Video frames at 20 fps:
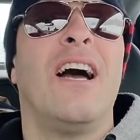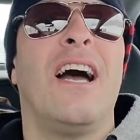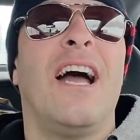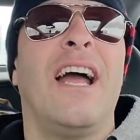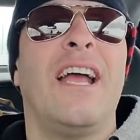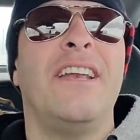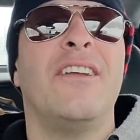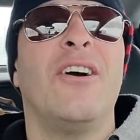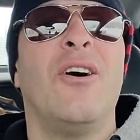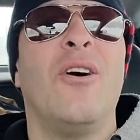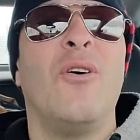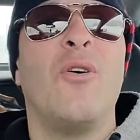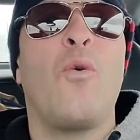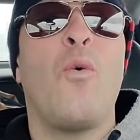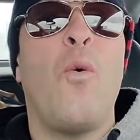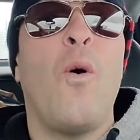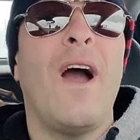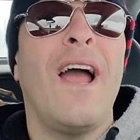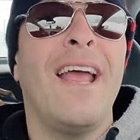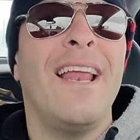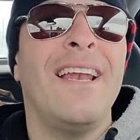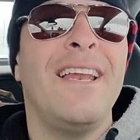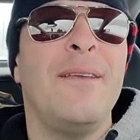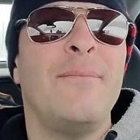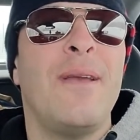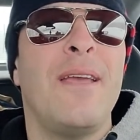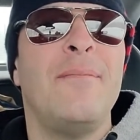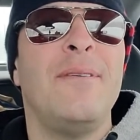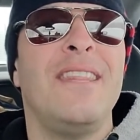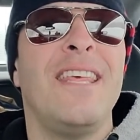I know quietly
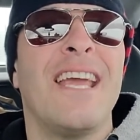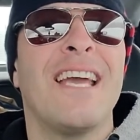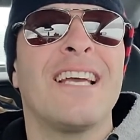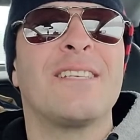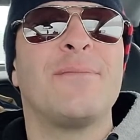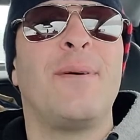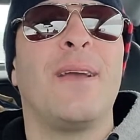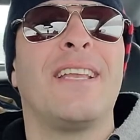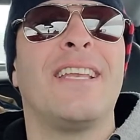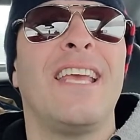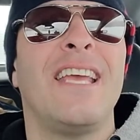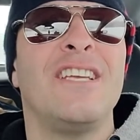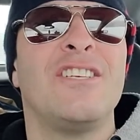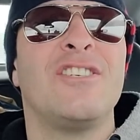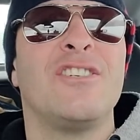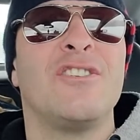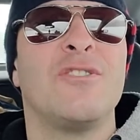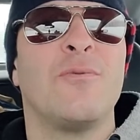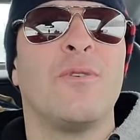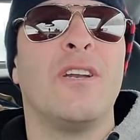maybe the expectations